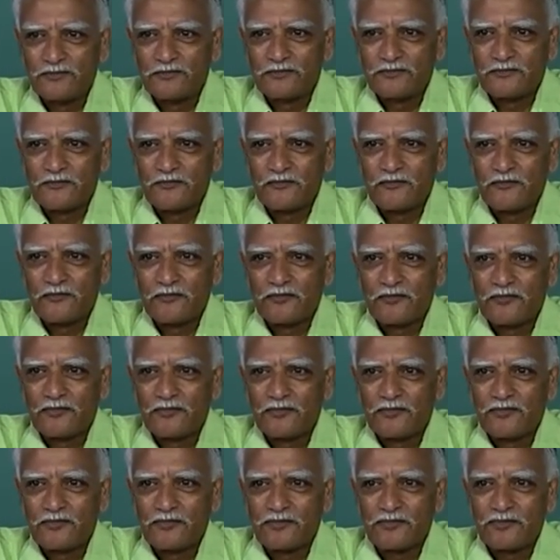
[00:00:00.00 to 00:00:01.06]

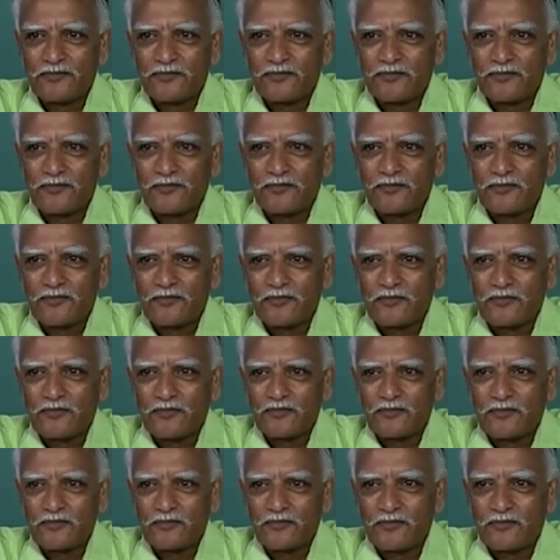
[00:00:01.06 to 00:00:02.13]

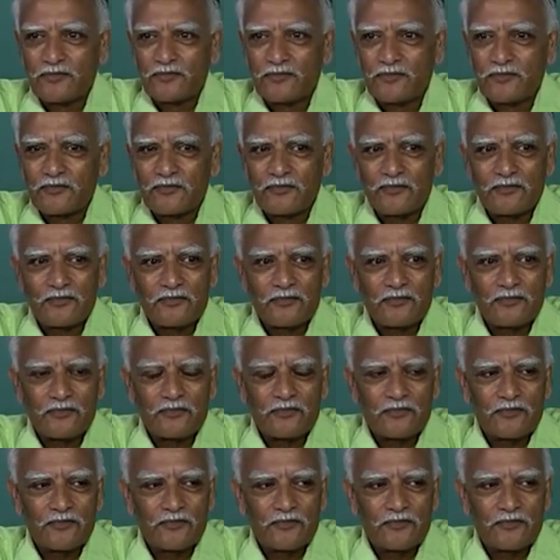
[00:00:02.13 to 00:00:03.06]
Nobody speaks.